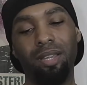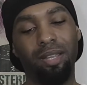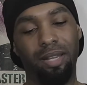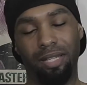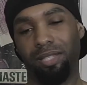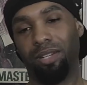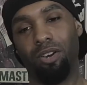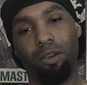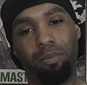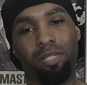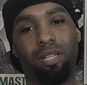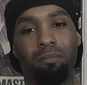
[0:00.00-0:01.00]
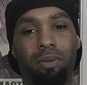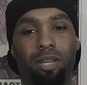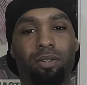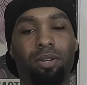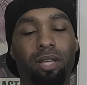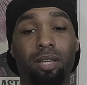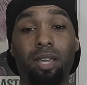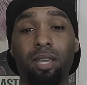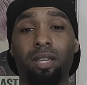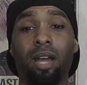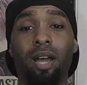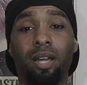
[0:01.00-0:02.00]
next thing you know, I'll be sitting back here like, hey
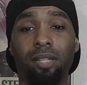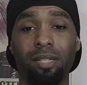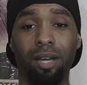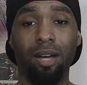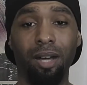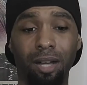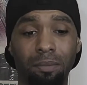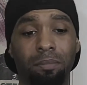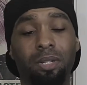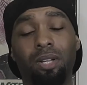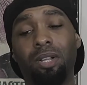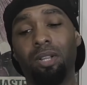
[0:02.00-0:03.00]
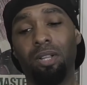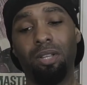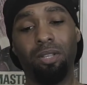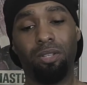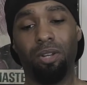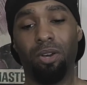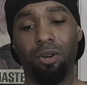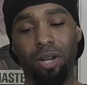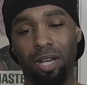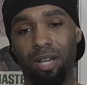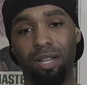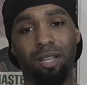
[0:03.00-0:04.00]
guys, yeah,
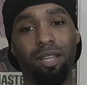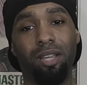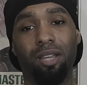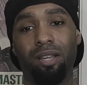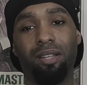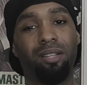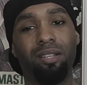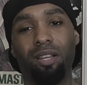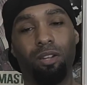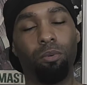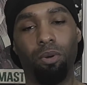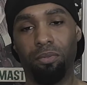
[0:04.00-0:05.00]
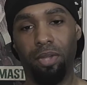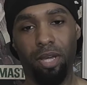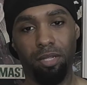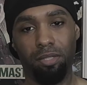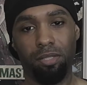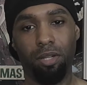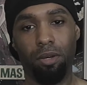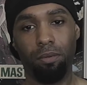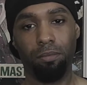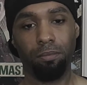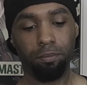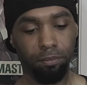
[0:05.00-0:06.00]
I don't want that. So
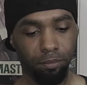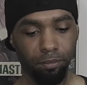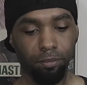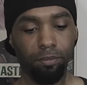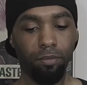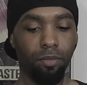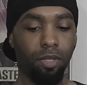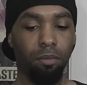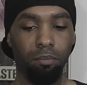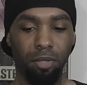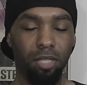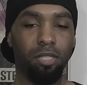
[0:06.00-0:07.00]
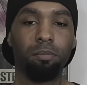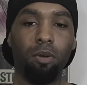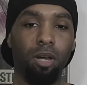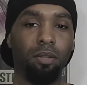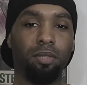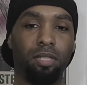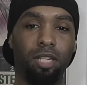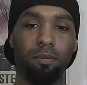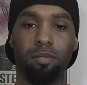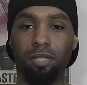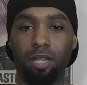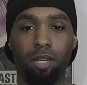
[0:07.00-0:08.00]
be smart. The
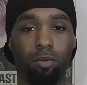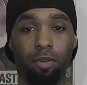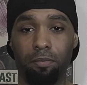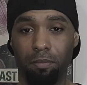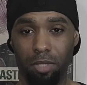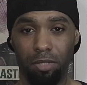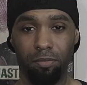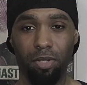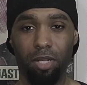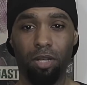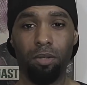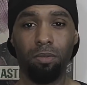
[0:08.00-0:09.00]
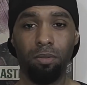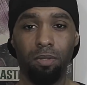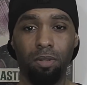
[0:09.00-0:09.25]
tips to take away from this video